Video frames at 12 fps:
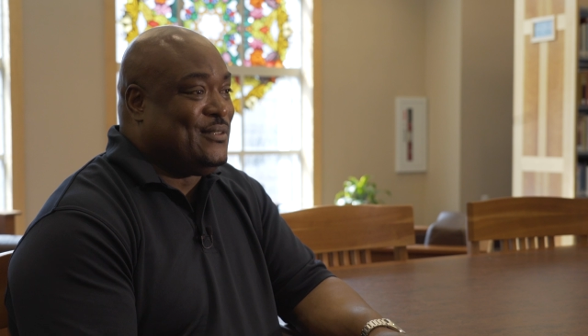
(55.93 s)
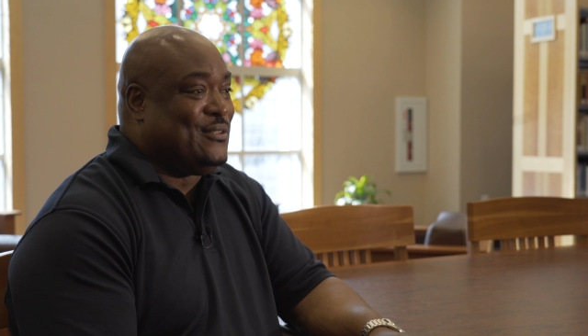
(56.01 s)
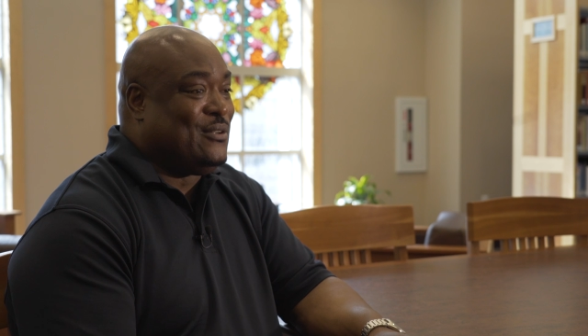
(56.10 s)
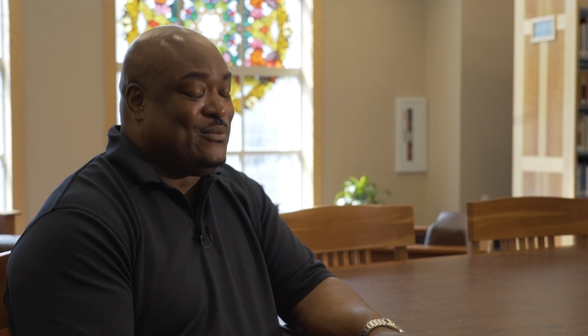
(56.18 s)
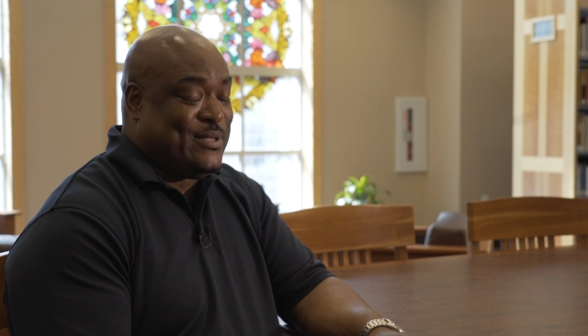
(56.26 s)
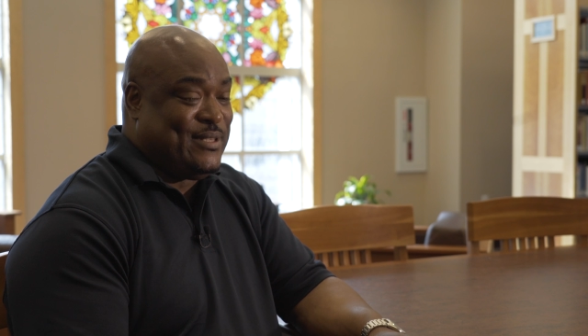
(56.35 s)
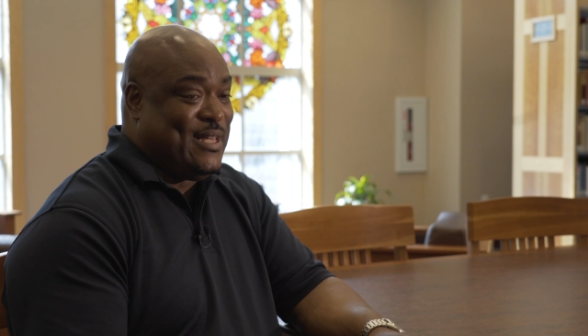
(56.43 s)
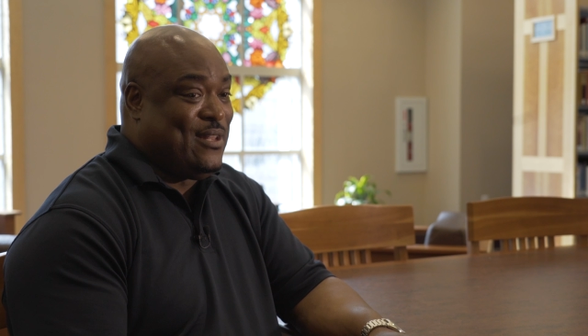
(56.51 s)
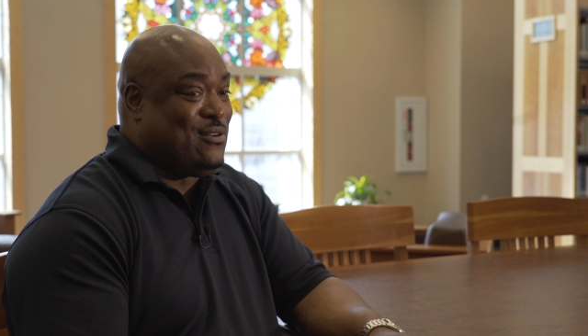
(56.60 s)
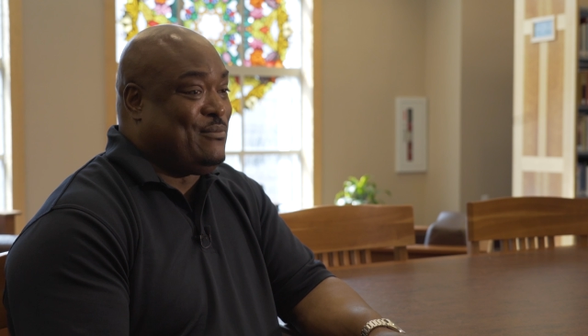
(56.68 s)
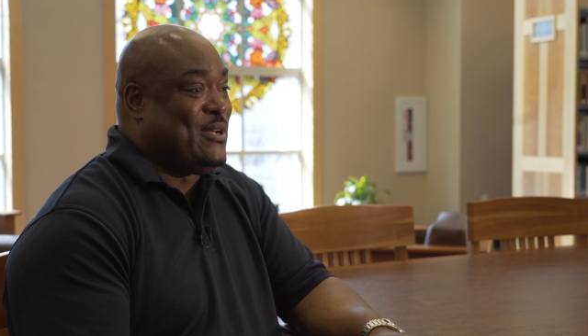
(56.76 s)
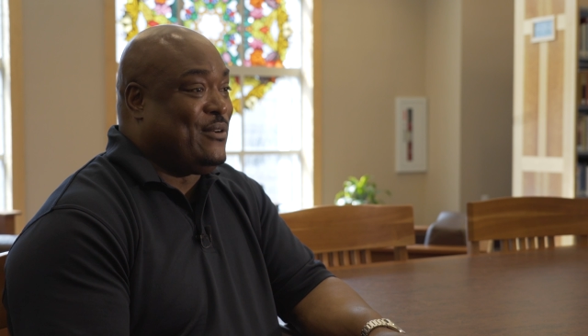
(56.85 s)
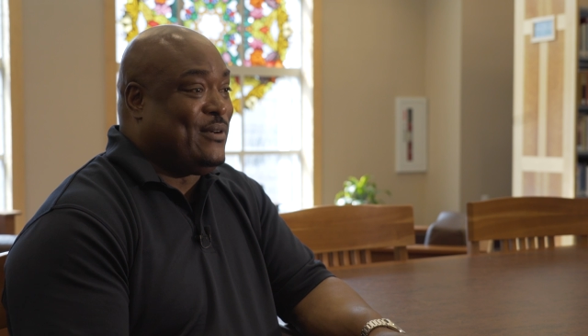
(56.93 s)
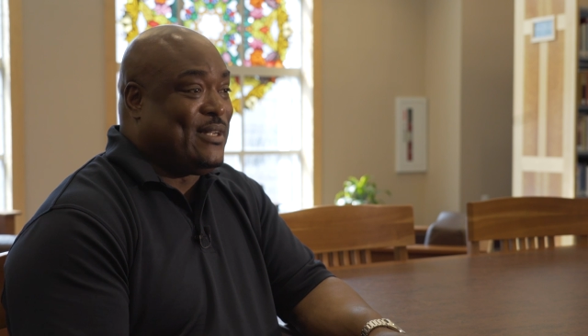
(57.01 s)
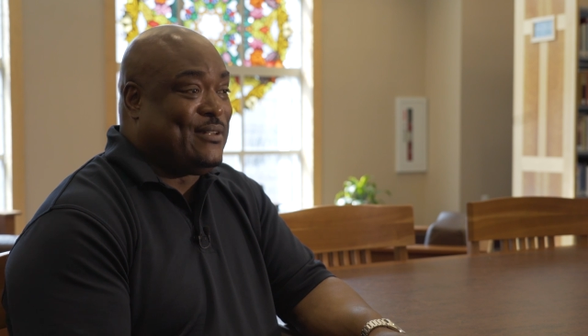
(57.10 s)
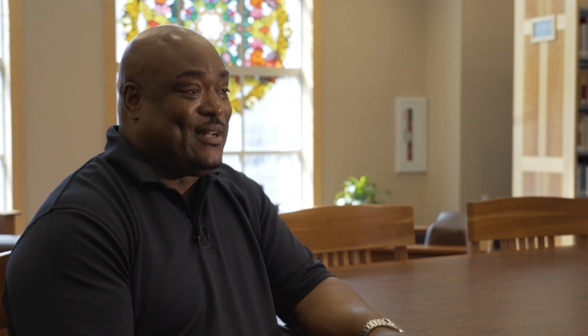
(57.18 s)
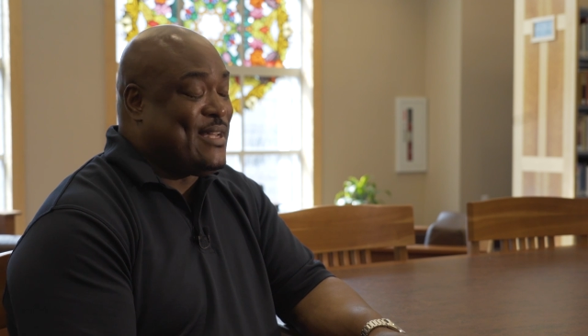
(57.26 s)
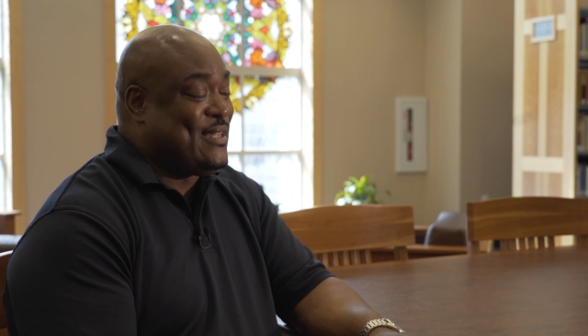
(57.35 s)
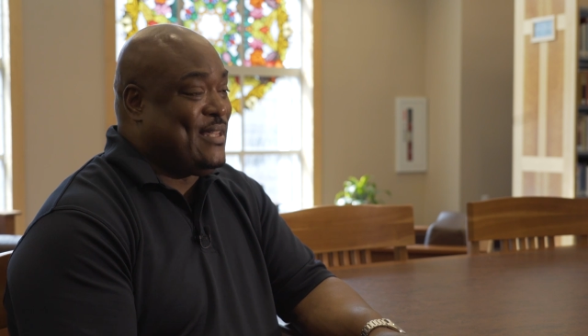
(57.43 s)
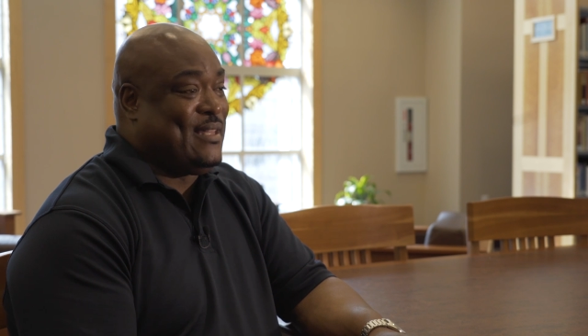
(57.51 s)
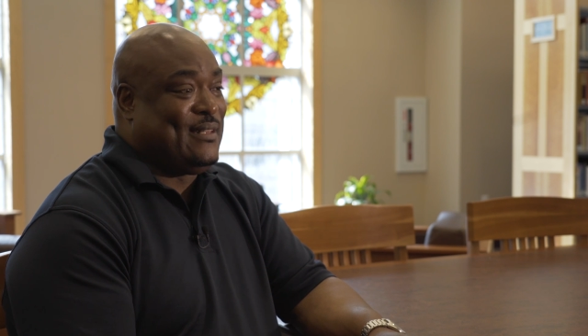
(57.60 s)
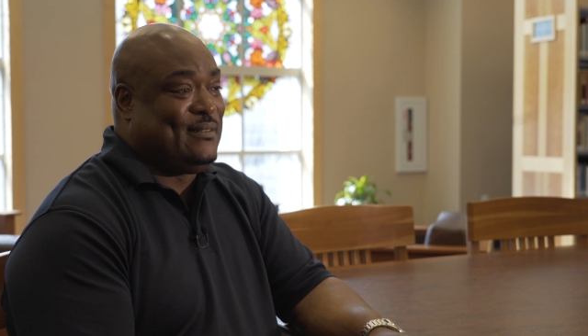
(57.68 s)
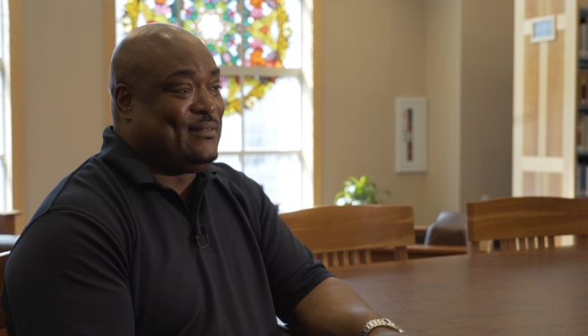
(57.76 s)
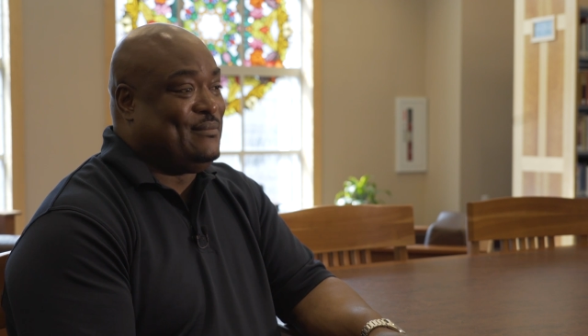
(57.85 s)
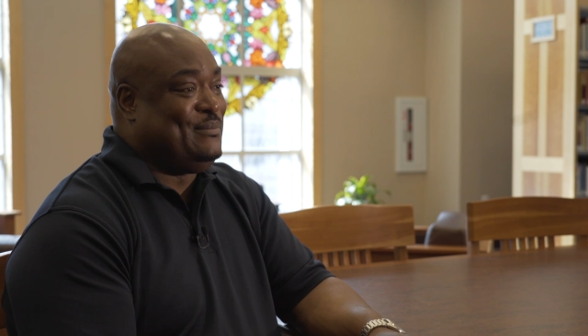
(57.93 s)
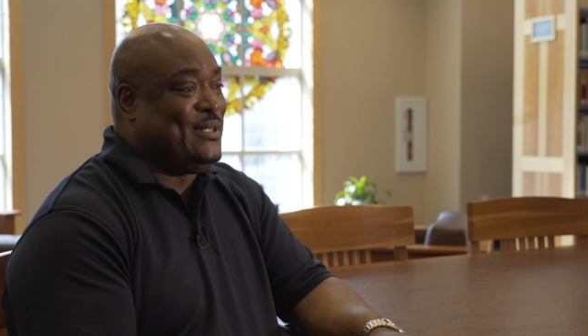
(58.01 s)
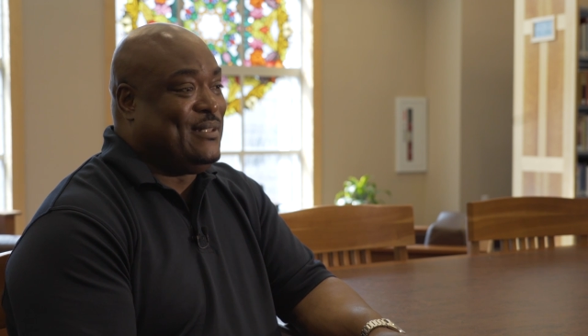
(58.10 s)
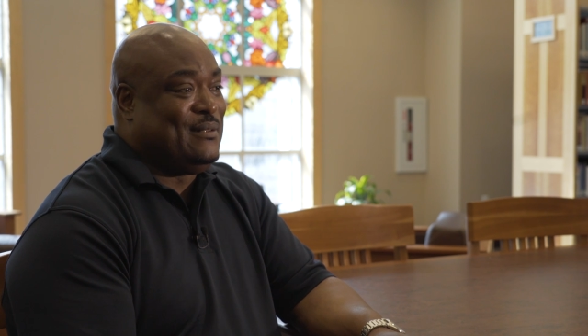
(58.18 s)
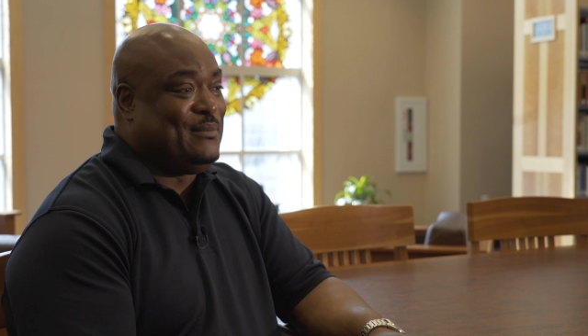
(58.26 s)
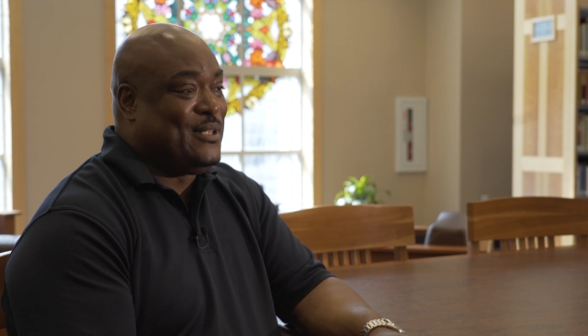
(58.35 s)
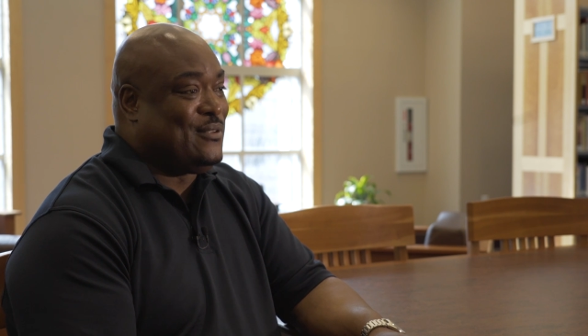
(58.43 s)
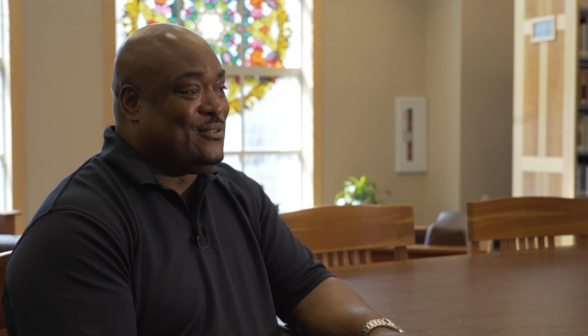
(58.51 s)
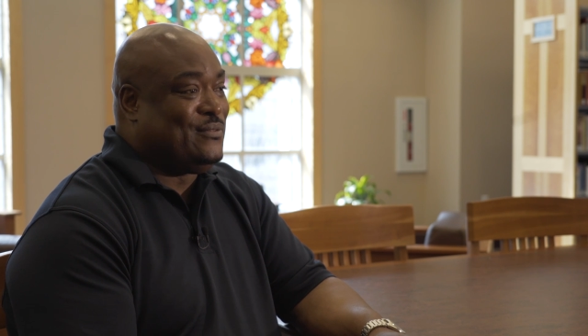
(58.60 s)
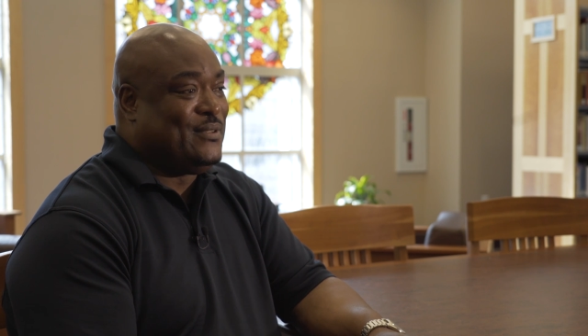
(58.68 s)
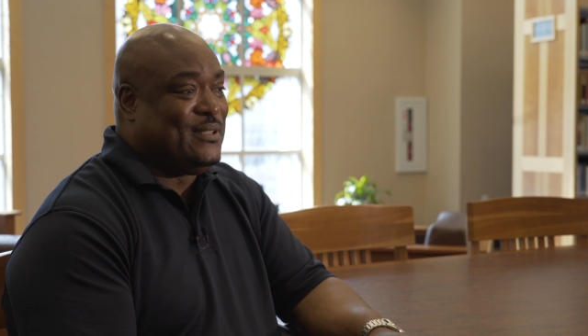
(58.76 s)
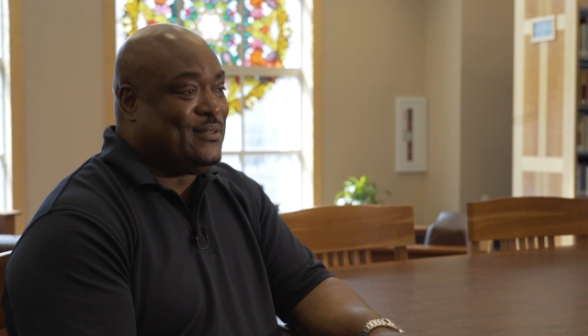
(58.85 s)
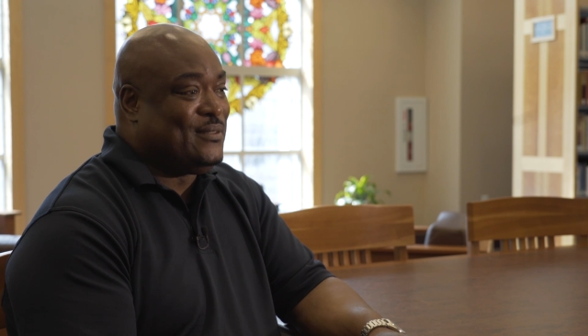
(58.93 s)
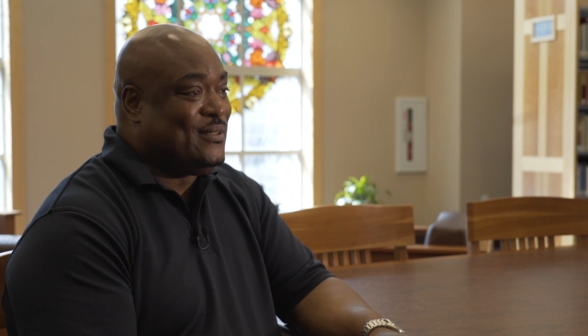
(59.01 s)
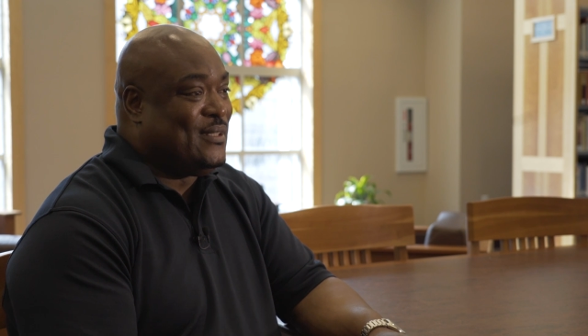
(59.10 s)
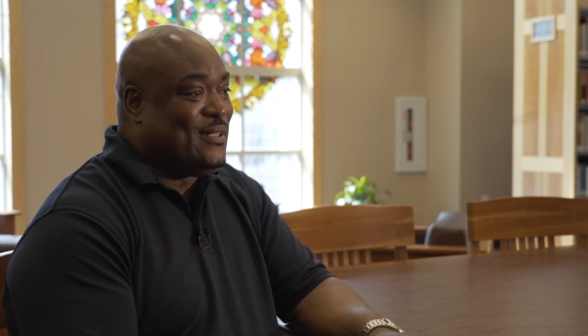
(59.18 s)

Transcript: With that on my record, I can't be in the medical field.